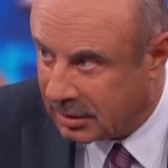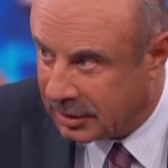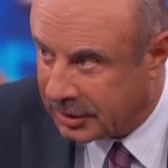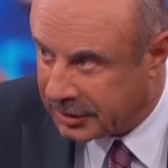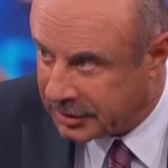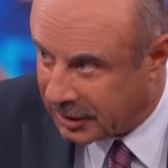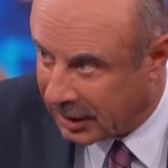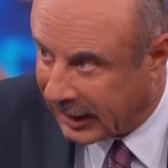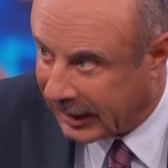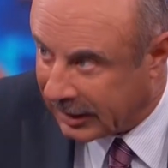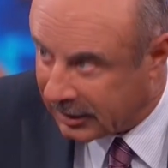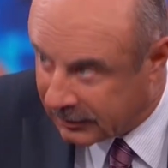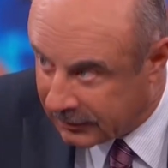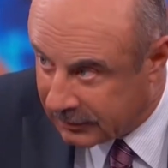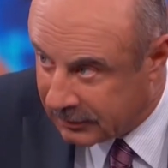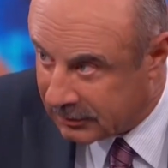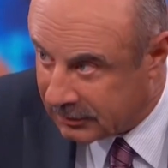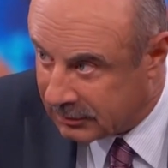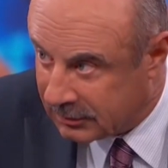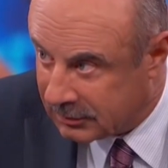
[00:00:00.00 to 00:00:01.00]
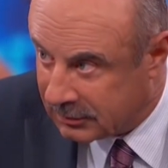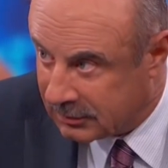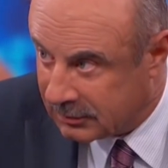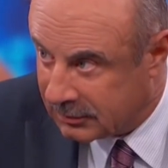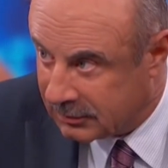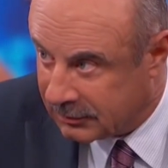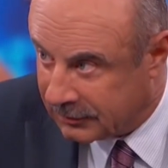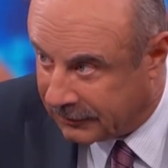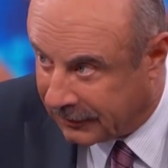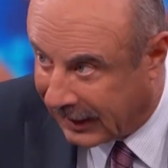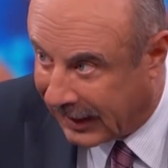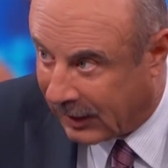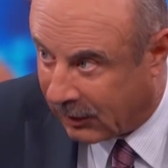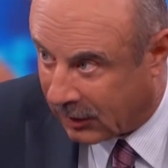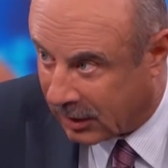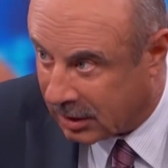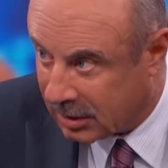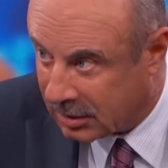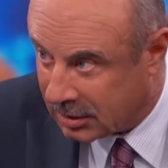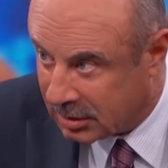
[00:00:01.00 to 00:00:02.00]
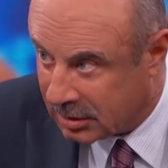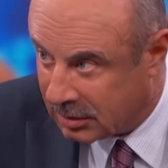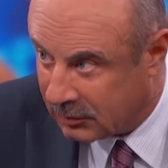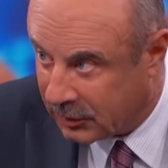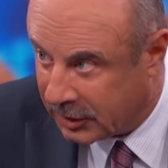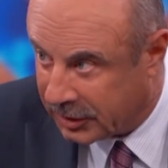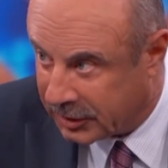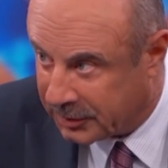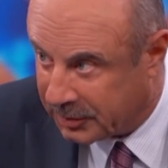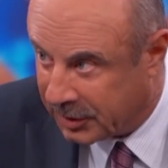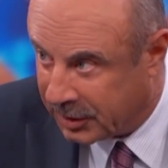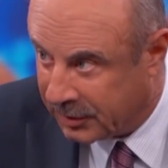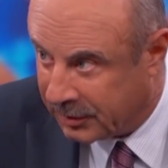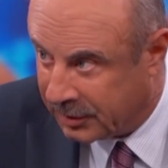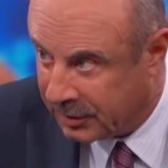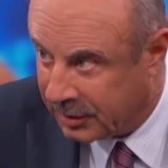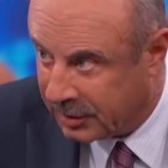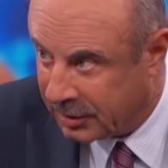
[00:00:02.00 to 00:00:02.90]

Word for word: just like flour with a spoon?